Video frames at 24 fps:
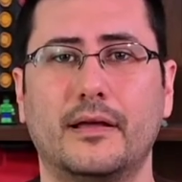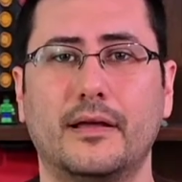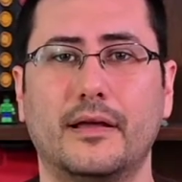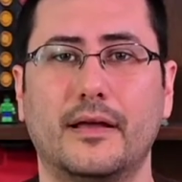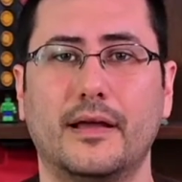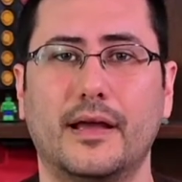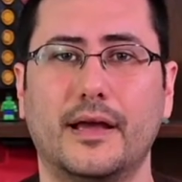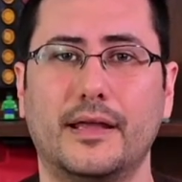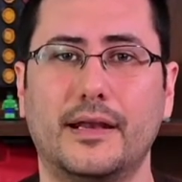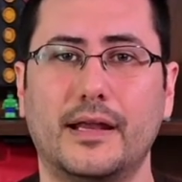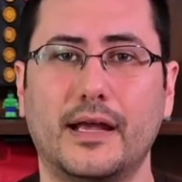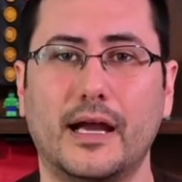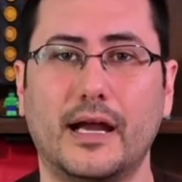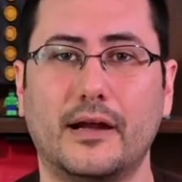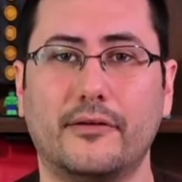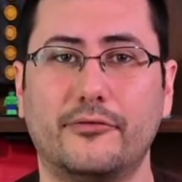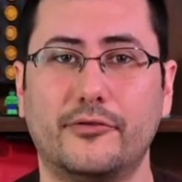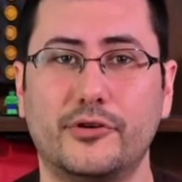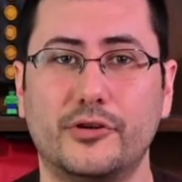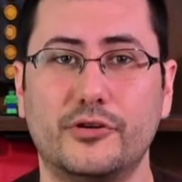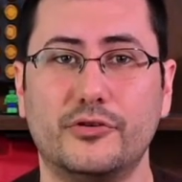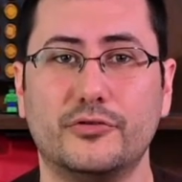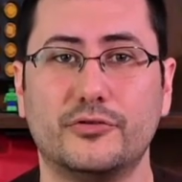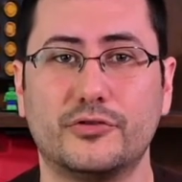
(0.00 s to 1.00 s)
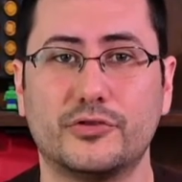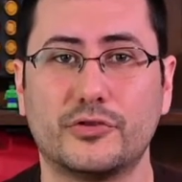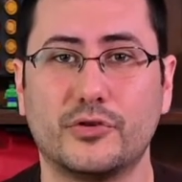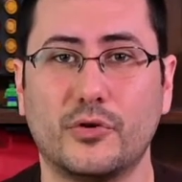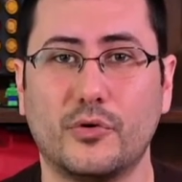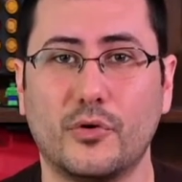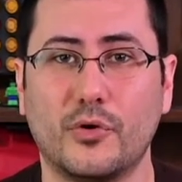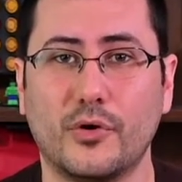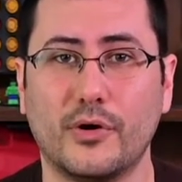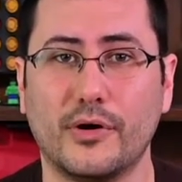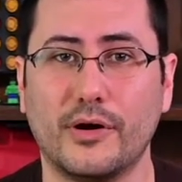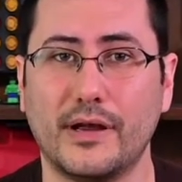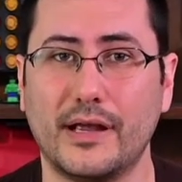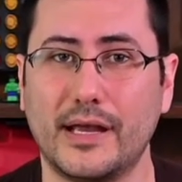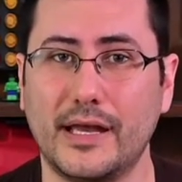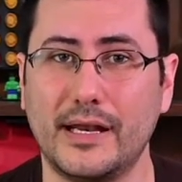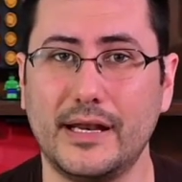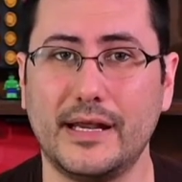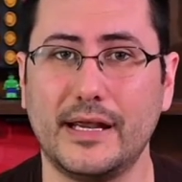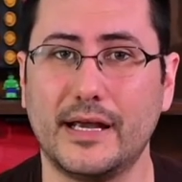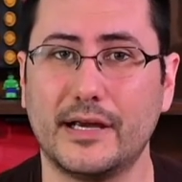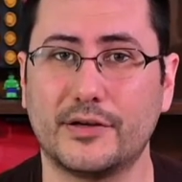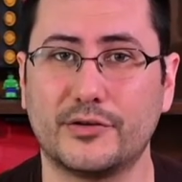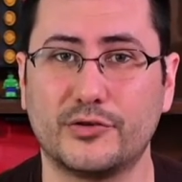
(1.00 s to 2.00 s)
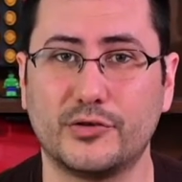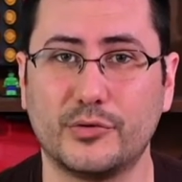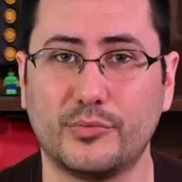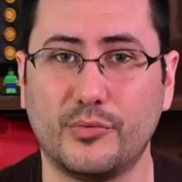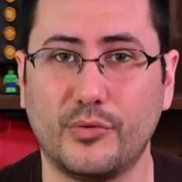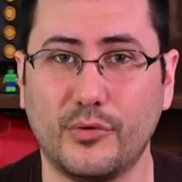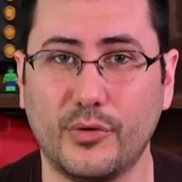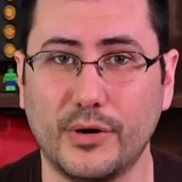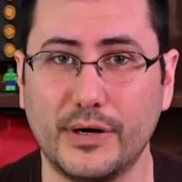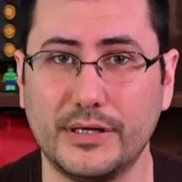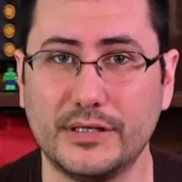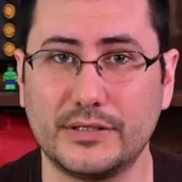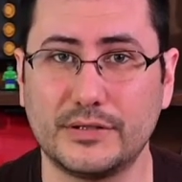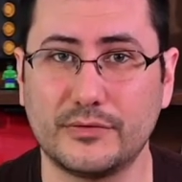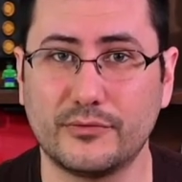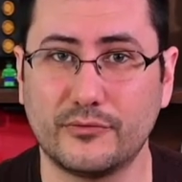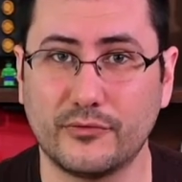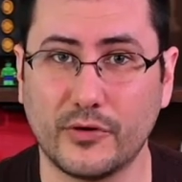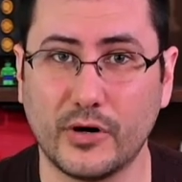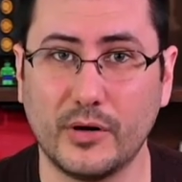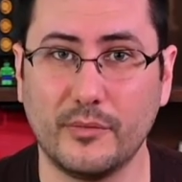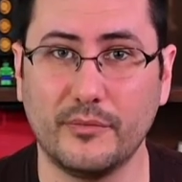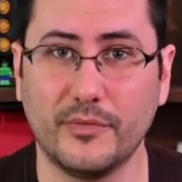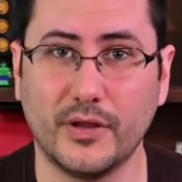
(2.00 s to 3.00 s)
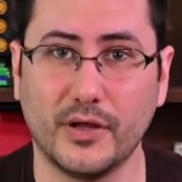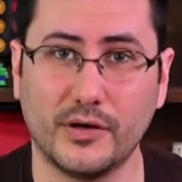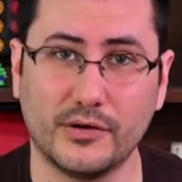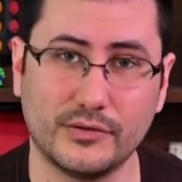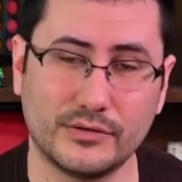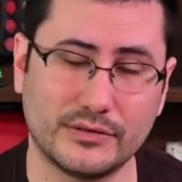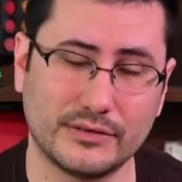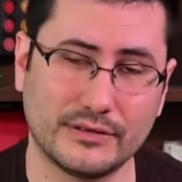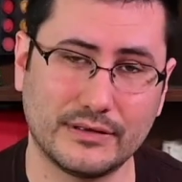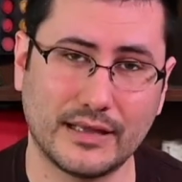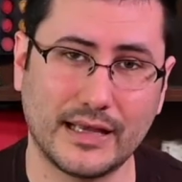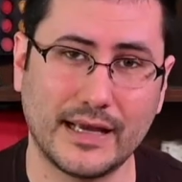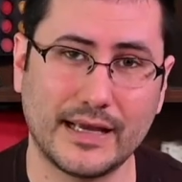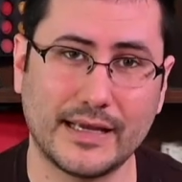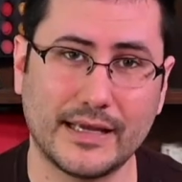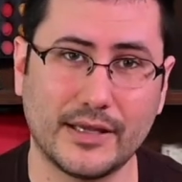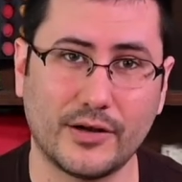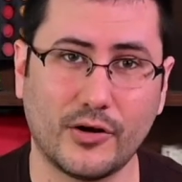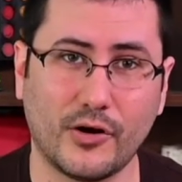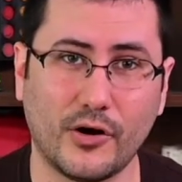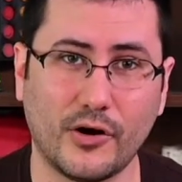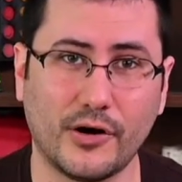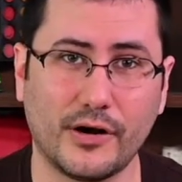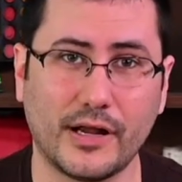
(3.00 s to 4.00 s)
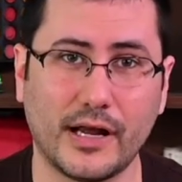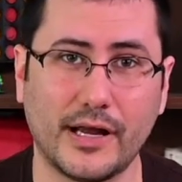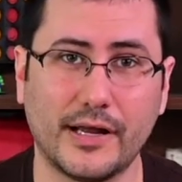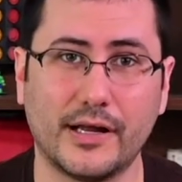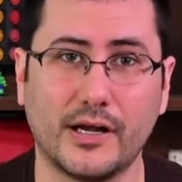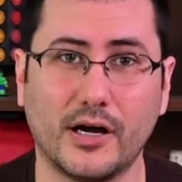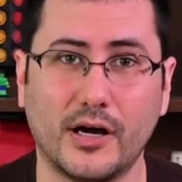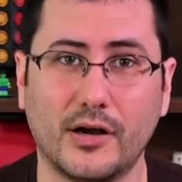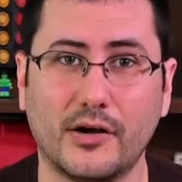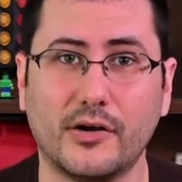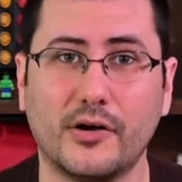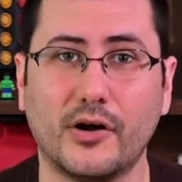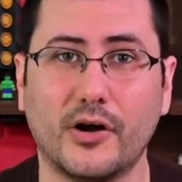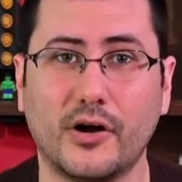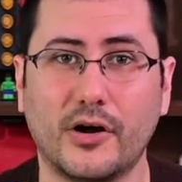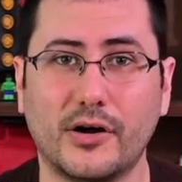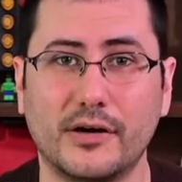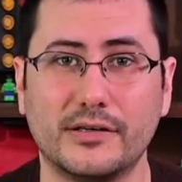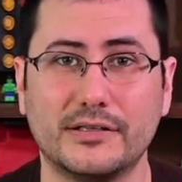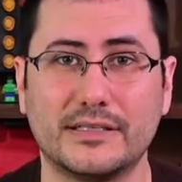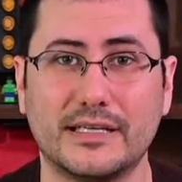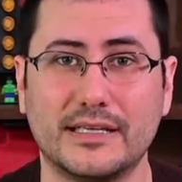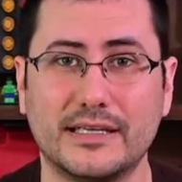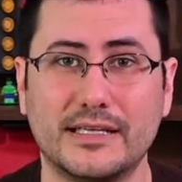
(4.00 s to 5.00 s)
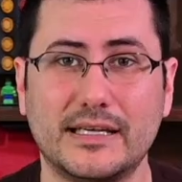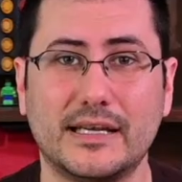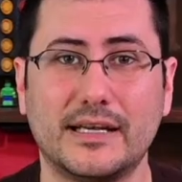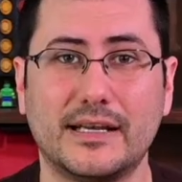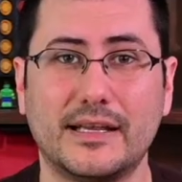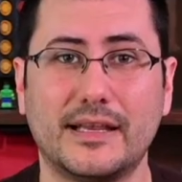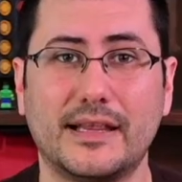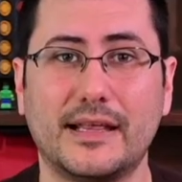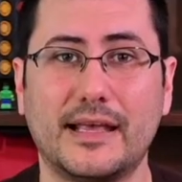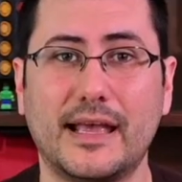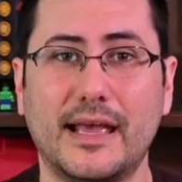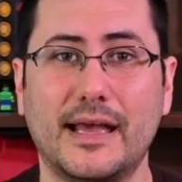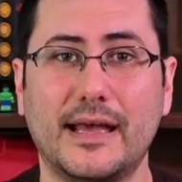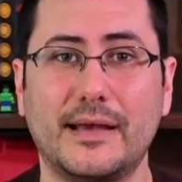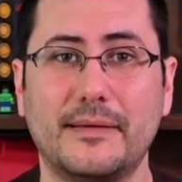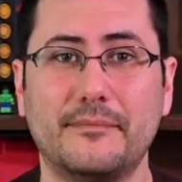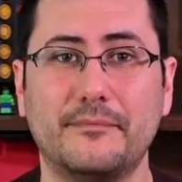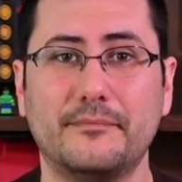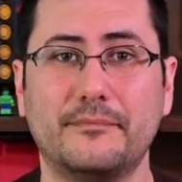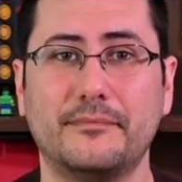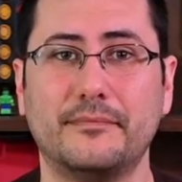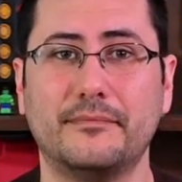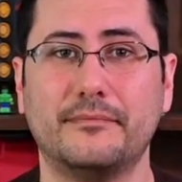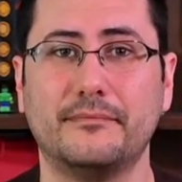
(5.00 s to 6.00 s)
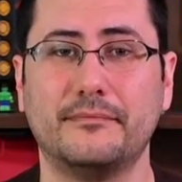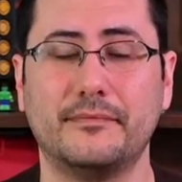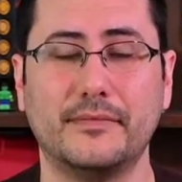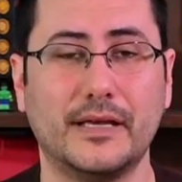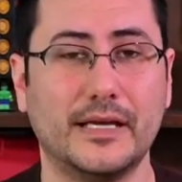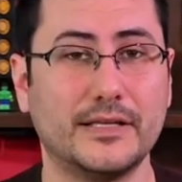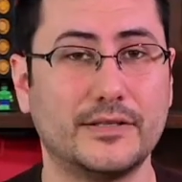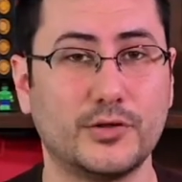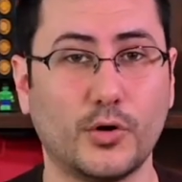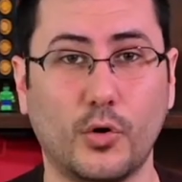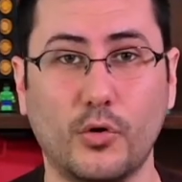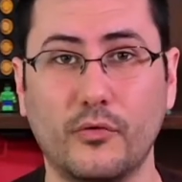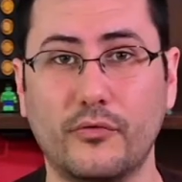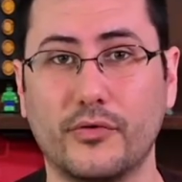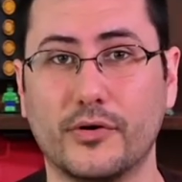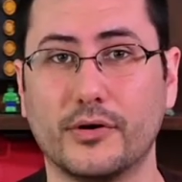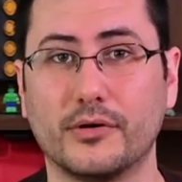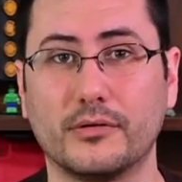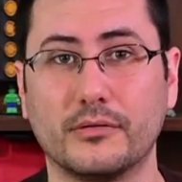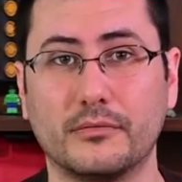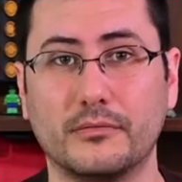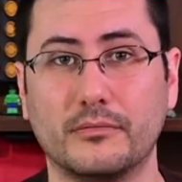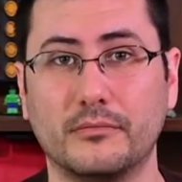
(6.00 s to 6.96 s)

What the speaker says: And after you score any extra points from those like and heart icon cards at the end of the game, it's over.